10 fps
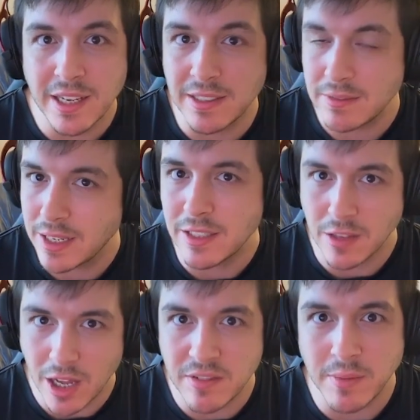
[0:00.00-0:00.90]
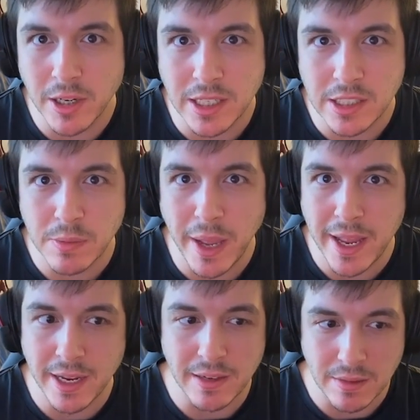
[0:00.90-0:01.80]
and in a lot of markets
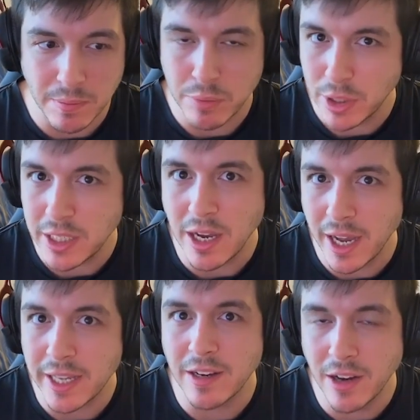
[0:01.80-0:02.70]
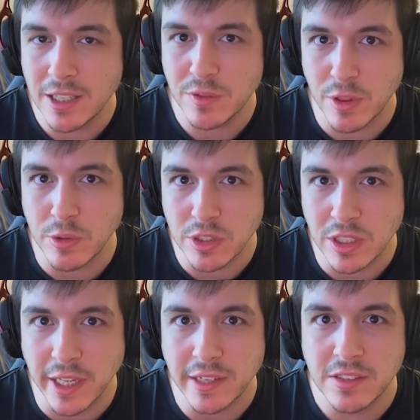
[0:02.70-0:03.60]
paying a pretty high cost for those
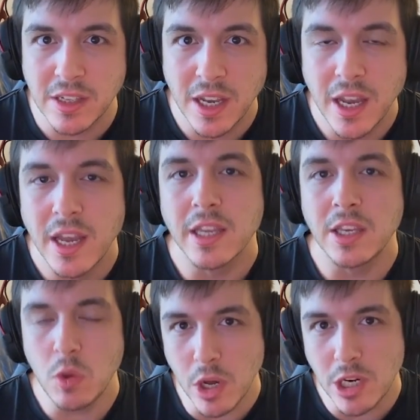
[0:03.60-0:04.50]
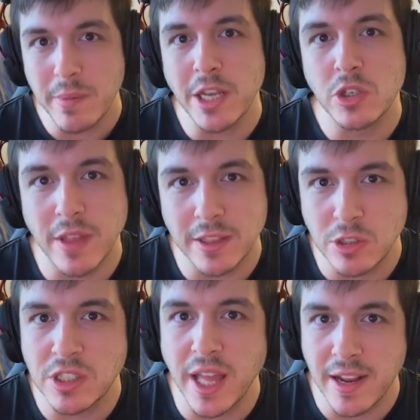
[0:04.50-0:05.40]
clicks, you want to make sure that they're
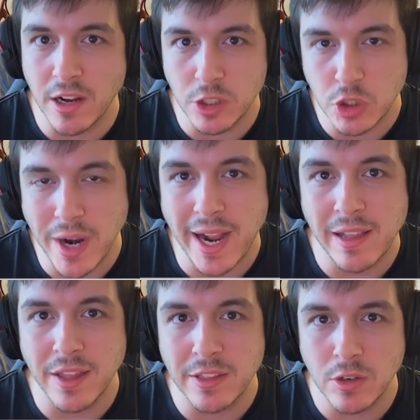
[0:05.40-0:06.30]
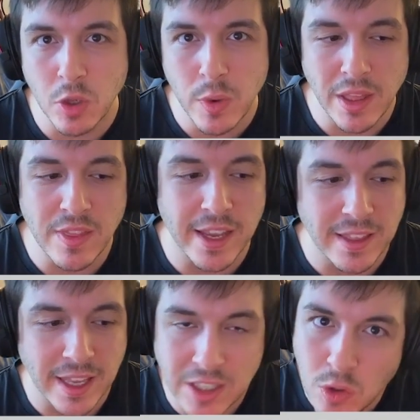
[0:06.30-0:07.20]
staying on track, that they're doing the thing
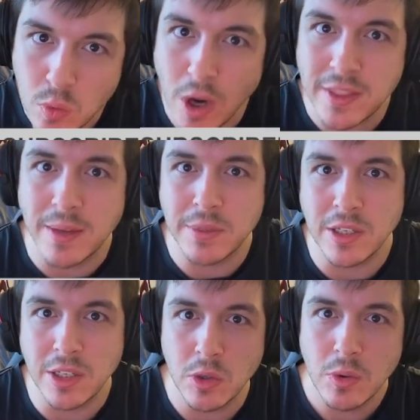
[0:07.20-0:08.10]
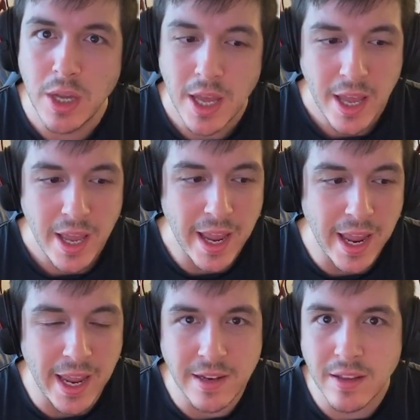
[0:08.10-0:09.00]
that you want them to do.
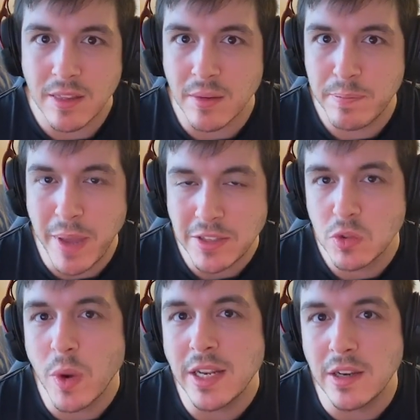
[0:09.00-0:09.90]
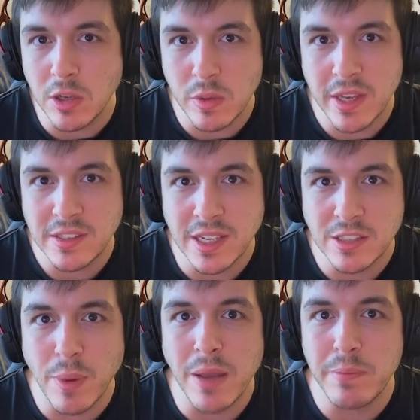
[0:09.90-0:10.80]
And the best way to do this
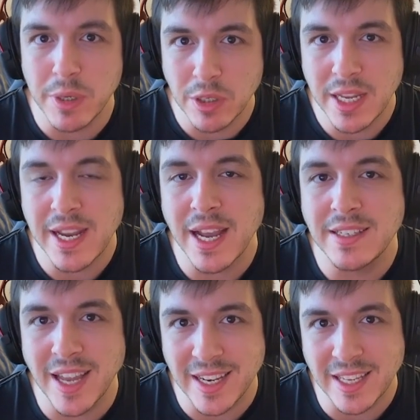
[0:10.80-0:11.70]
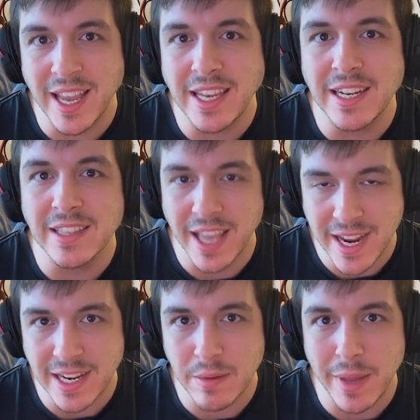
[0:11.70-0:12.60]
is by building a dedicated
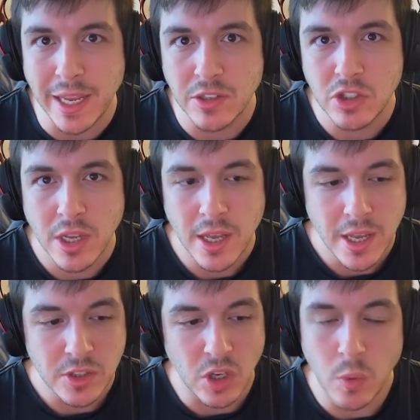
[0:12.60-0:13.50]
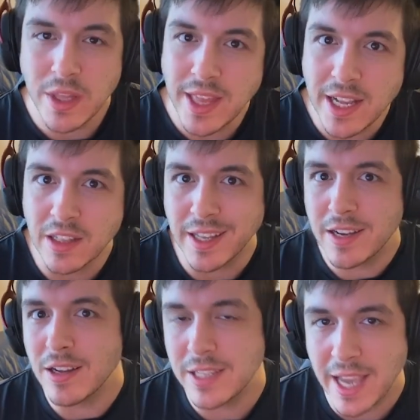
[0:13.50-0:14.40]
landing page. So when they click
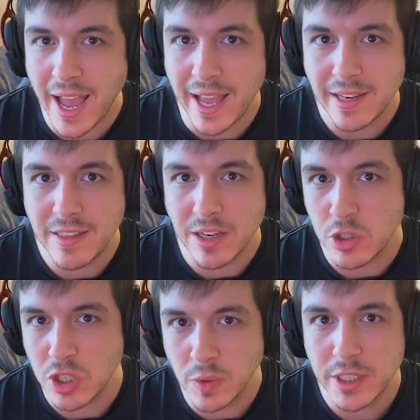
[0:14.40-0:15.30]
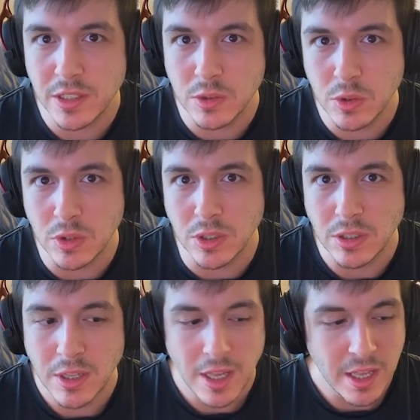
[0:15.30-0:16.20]
on the ad that you're showing on
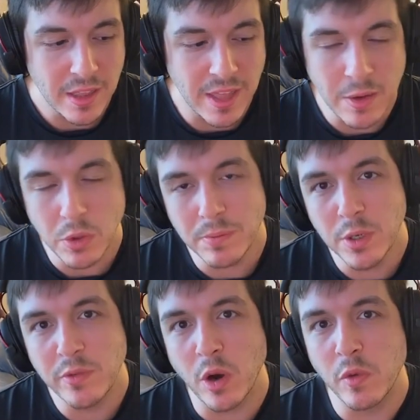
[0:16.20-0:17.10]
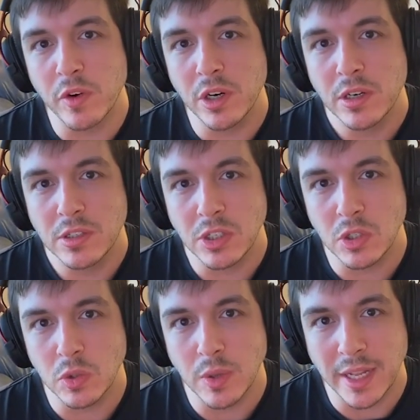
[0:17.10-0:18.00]
Google, they will move over
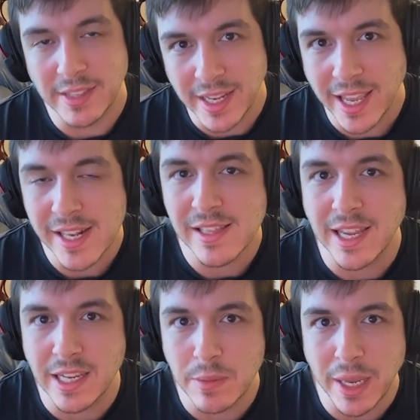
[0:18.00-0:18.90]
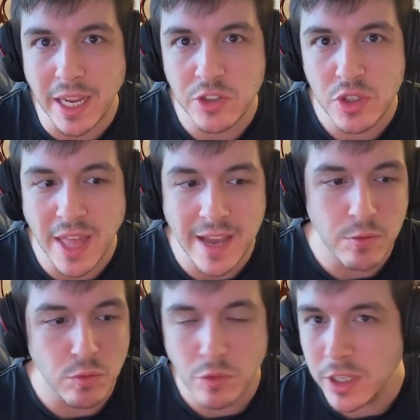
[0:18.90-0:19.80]
to a dedicated landing page that
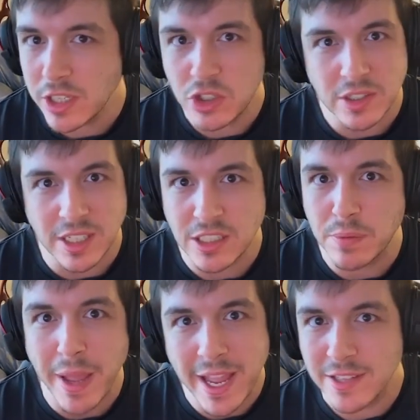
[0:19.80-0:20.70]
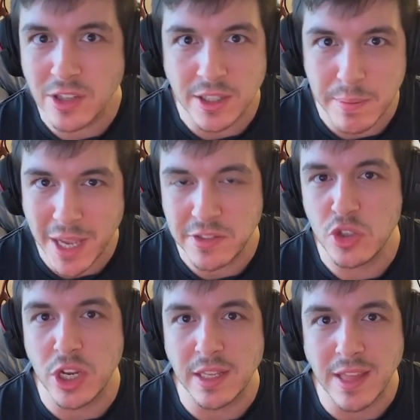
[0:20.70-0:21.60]
really just expands on the
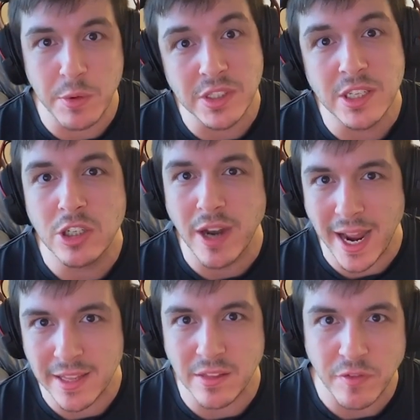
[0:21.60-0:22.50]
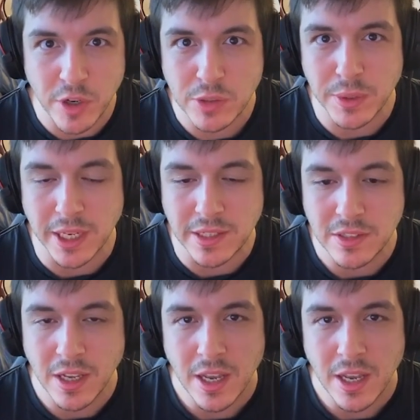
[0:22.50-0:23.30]
messaging that was in your ad in the first place.